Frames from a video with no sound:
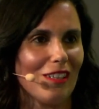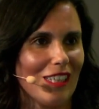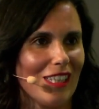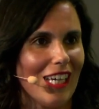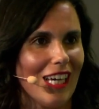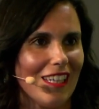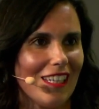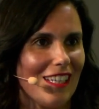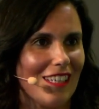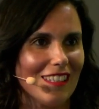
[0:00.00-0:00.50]

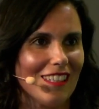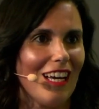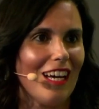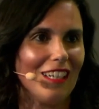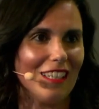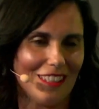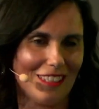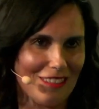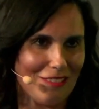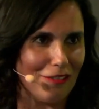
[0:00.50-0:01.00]
The
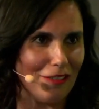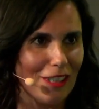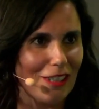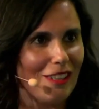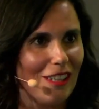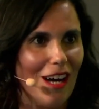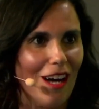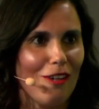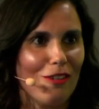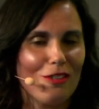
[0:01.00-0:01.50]

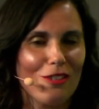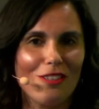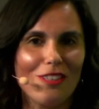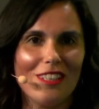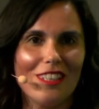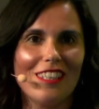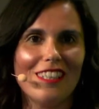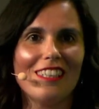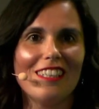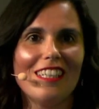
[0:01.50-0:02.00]
physics
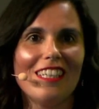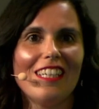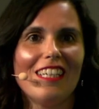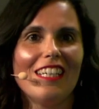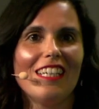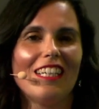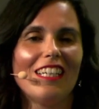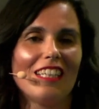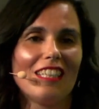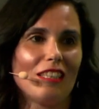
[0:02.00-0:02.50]
Nobel
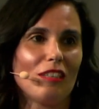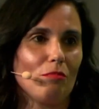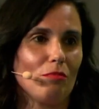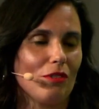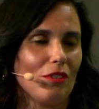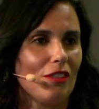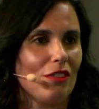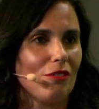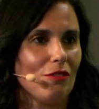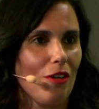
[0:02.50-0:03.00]
Prize
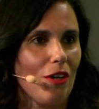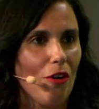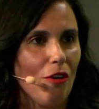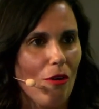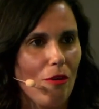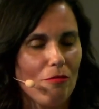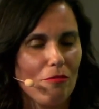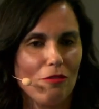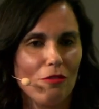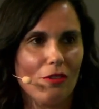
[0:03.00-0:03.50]

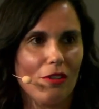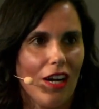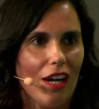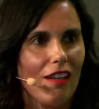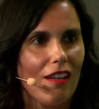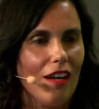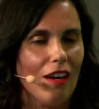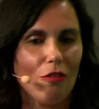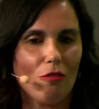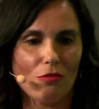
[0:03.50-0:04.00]
was
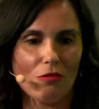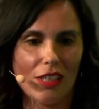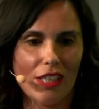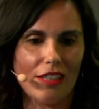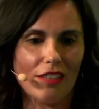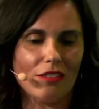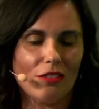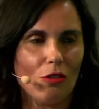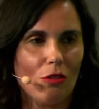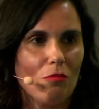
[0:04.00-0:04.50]

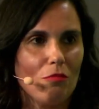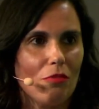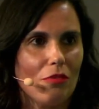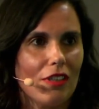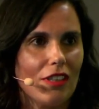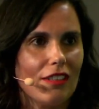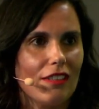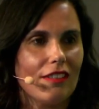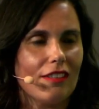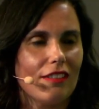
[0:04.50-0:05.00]
awarded
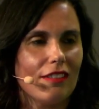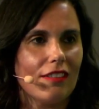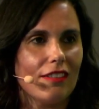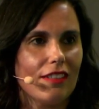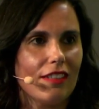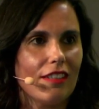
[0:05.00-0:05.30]
to